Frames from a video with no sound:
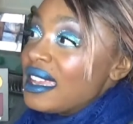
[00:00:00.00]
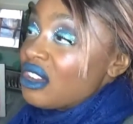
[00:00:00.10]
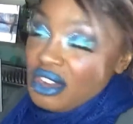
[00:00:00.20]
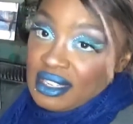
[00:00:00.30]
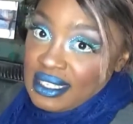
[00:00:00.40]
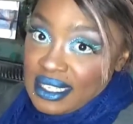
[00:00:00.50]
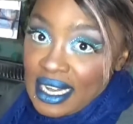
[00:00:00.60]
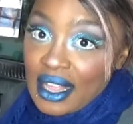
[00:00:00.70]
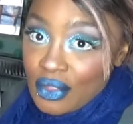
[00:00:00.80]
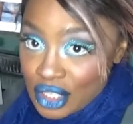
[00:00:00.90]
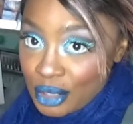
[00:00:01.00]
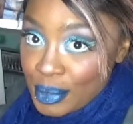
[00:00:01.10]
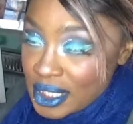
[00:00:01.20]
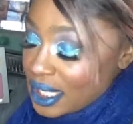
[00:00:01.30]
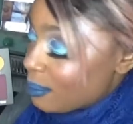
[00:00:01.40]
couldn't stand the
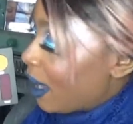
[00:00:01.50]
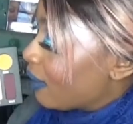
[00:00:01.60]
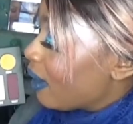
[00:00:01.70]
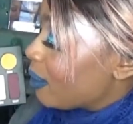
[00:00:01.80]
Serpentina palette,